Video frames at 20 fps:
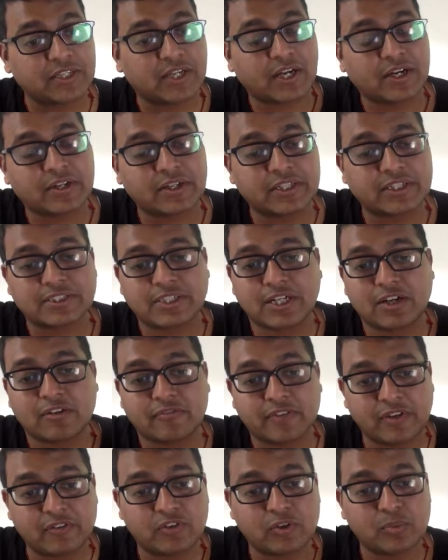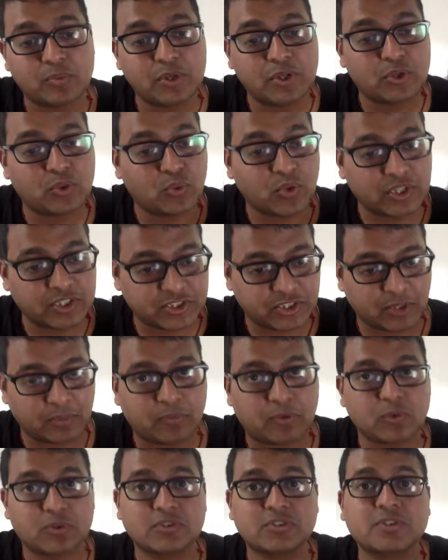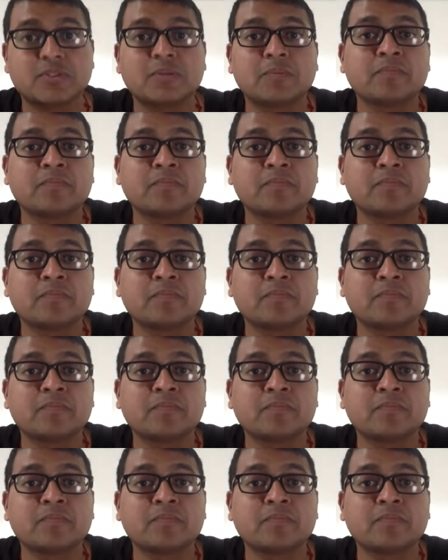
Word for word: countries that are favorable towards cryptos.